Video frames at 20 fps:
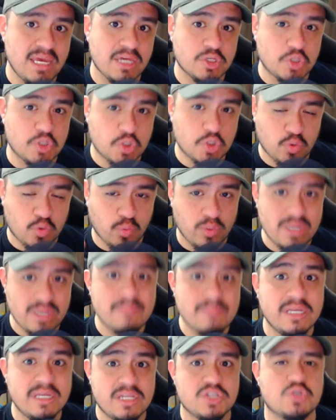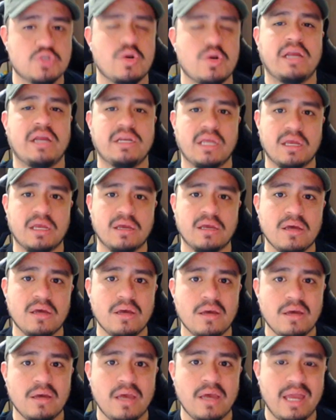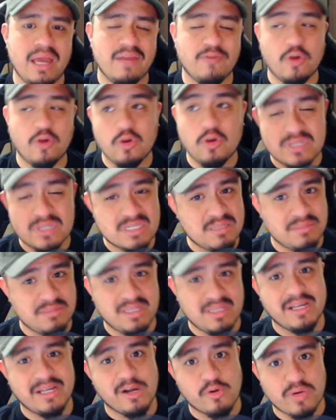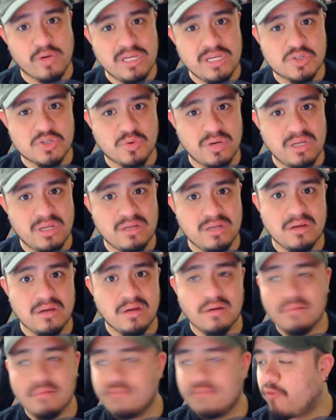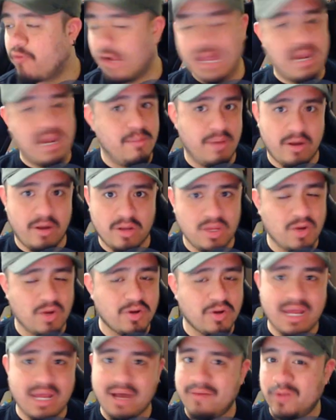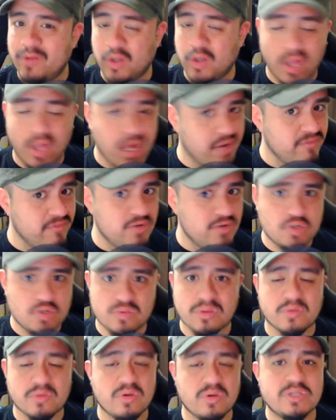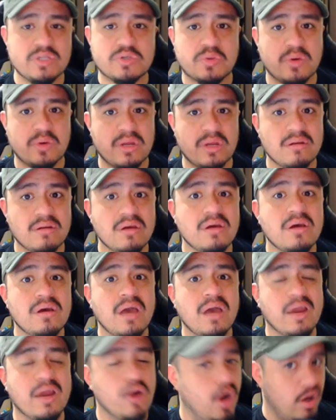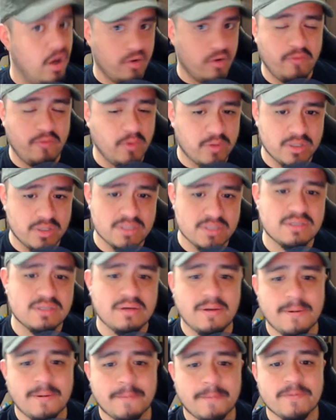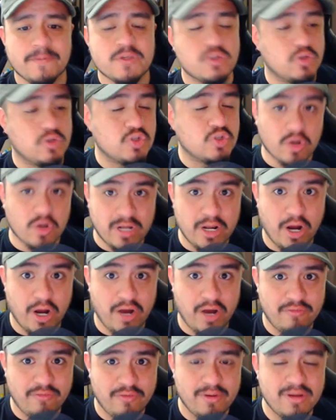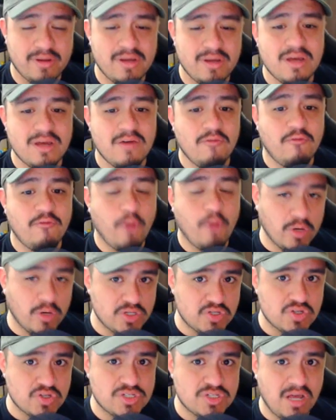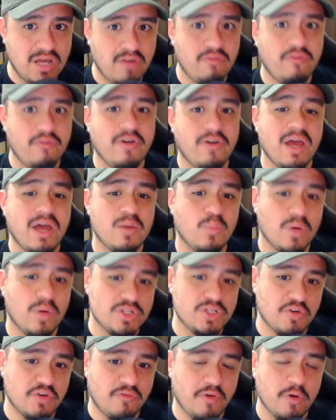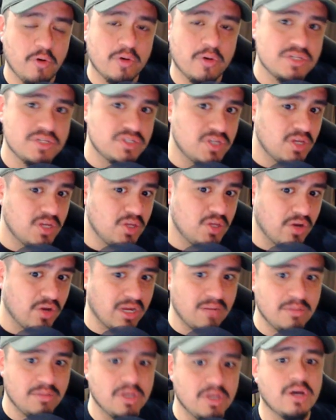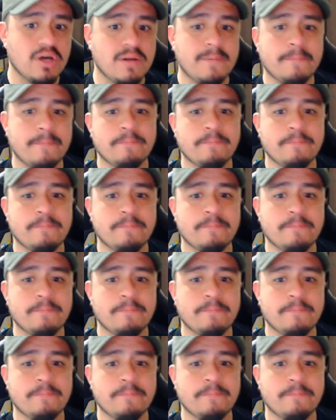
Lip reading: extremely distracting. And if you're using something like a green screen, forget about it. You're going to have a lot of issues with green screen and autofocus. So turn it off. Focus yourself, and once you're focused, you're going to be good.